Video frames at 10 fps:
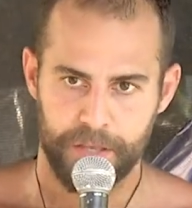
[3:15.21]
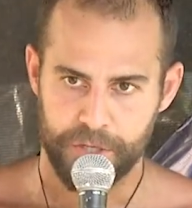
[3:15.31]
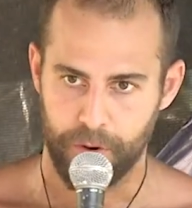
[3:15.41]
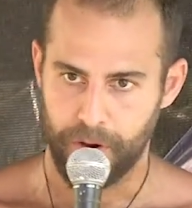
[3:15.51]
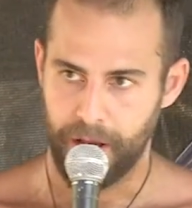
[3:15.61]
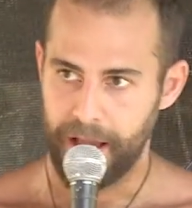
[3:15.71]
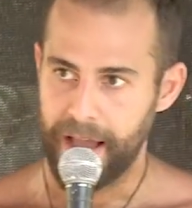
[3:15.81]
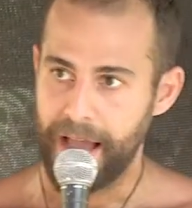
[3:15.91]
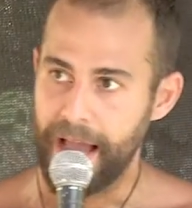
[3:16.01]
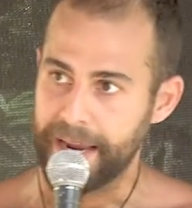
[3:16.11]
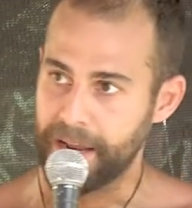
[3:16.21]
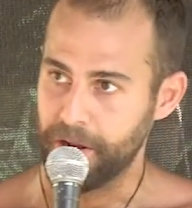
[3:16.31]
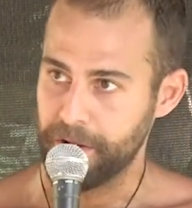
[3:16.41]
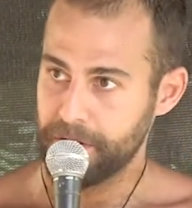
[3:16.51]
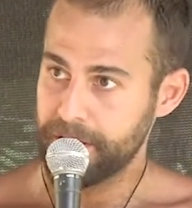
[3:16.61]
So I kind
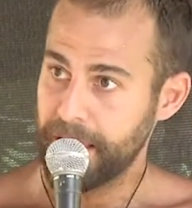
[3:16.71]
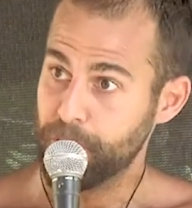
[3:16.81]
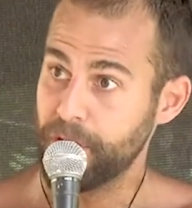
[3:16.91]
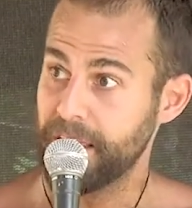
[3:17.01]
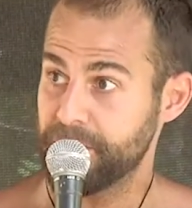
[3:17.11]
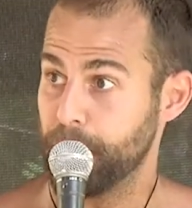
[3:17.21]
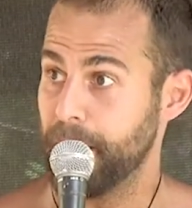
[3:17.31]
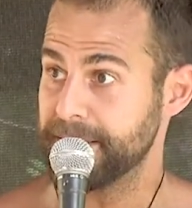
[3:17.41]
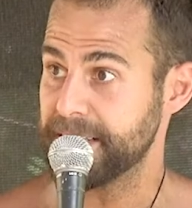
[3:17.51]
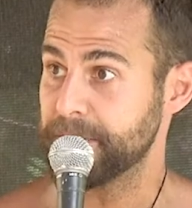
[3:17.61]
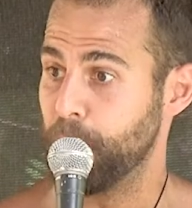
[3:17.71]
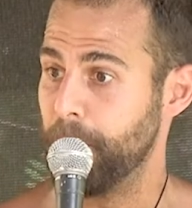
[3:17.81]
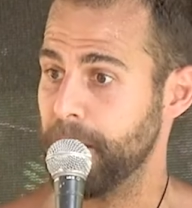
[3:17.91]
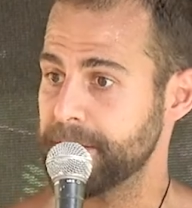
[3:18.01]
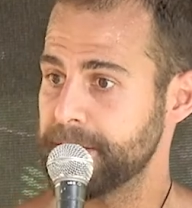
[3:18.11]
of kept doing this for about 6 more
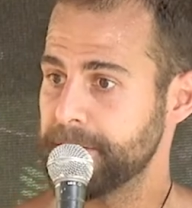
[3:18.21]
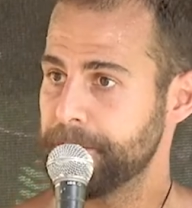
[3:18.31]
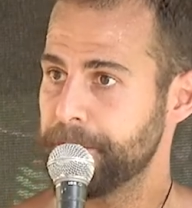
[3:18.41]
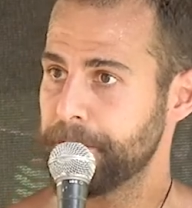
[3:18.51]
months.